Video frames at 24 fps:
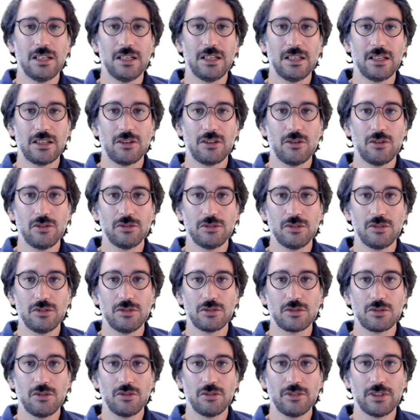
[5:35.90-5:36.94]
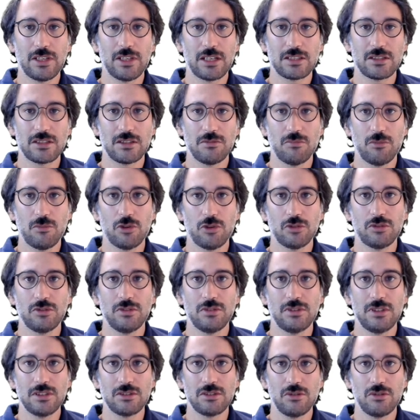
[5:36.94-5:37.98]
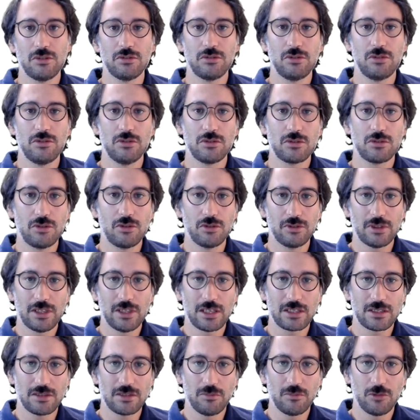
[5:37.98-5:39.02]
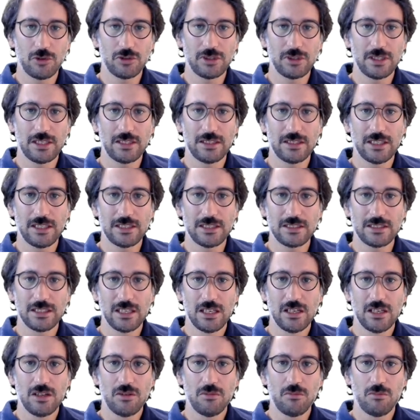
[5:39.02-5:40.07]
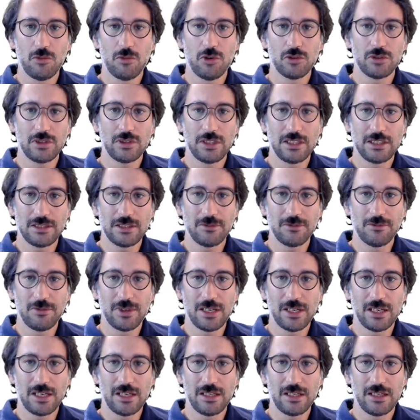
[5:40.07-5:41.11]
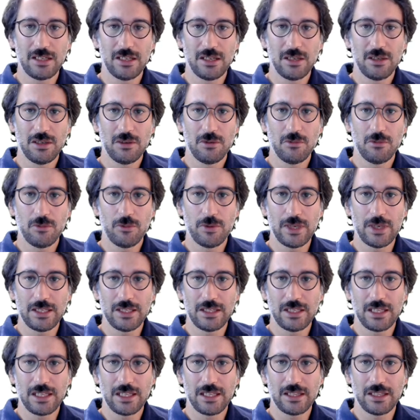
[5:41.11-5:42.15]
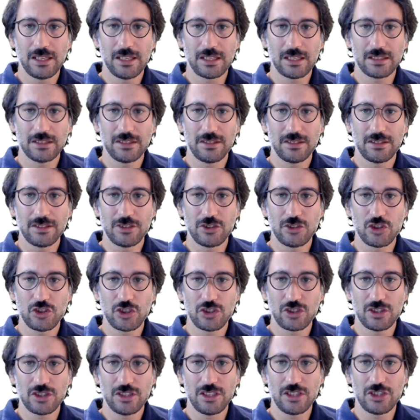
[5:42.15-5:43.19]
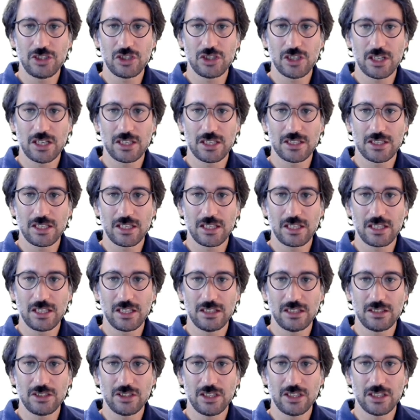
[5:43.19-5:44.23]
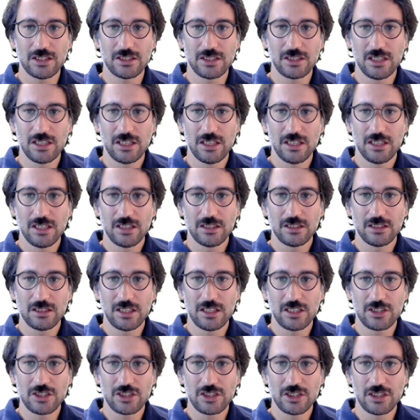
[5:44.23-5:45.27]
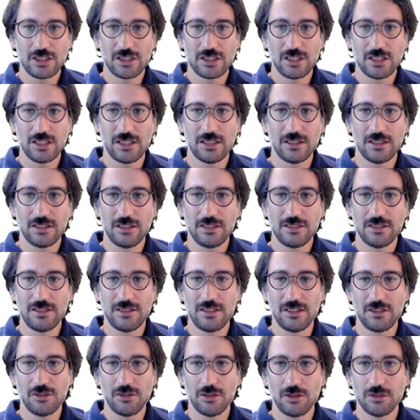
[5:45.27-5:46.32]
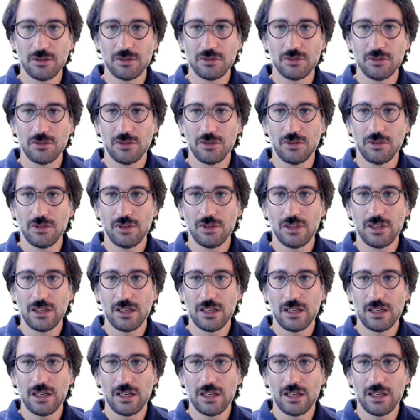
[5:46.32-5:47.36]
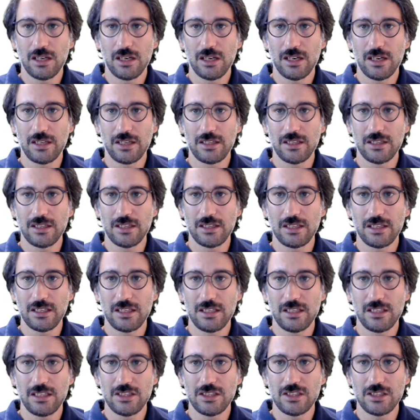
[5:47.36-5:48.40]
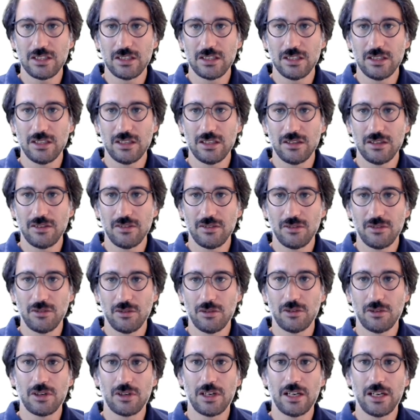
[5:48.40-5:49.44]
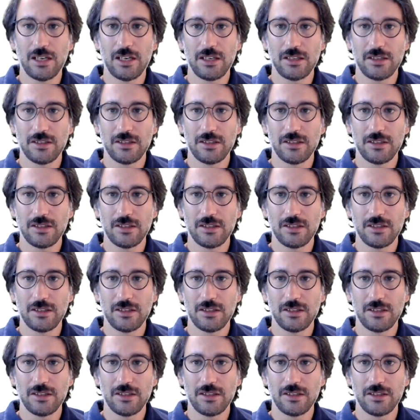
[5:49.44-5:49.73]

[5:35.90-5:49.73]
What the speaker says: continuous conduction mode to discontinuous conduction mode, and that mode is where when the inductor is discharging, it just touches the zero. So I initial or I